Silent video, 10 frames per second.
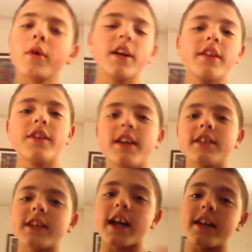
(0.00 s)
one of the
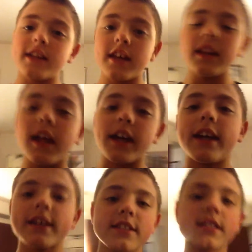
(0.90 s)
things I did like
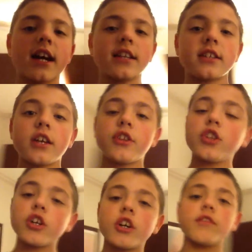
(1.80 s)
is that the
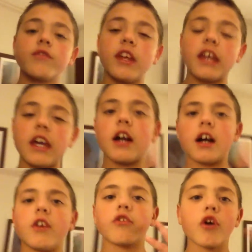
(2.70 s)
look of the
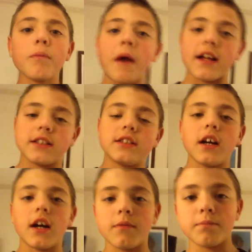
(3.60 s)
robots,
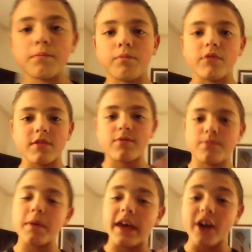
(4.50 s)
this
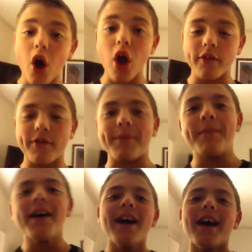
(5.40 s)
being all of them,
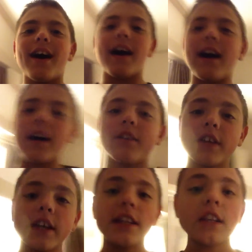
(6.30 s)

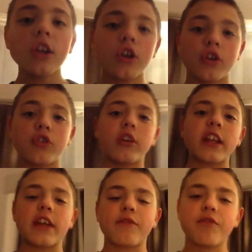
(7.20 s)
they did look
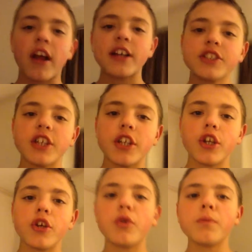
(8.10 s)
really fresh and
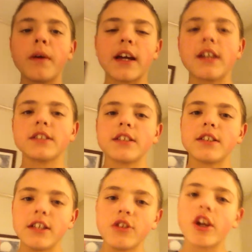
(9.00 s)
new because the
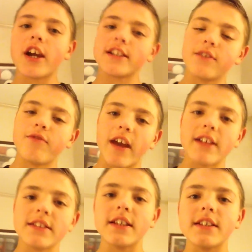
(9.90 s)
CGI has
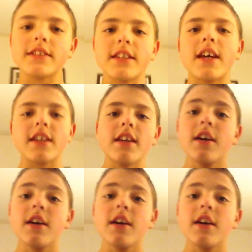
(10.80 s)
advanced since then.